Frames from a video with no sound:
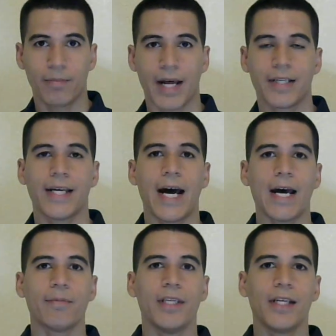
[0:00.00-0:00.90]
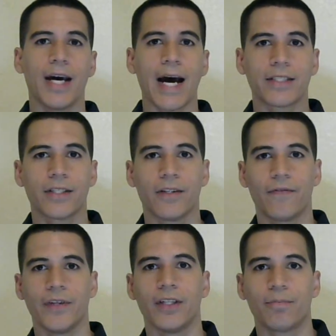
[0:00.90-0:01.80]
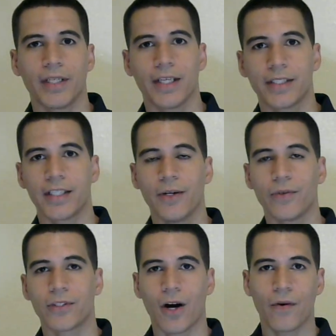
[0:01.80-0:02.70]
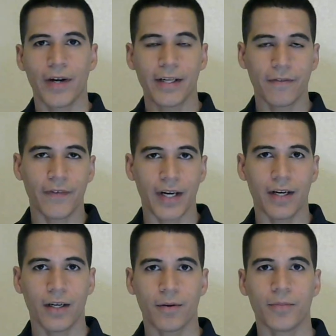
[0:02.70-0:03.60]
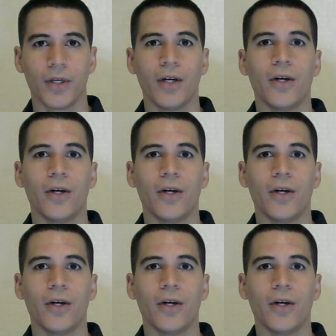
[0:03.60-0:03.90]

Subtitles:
by the time he got to the Philippines, he was already fed up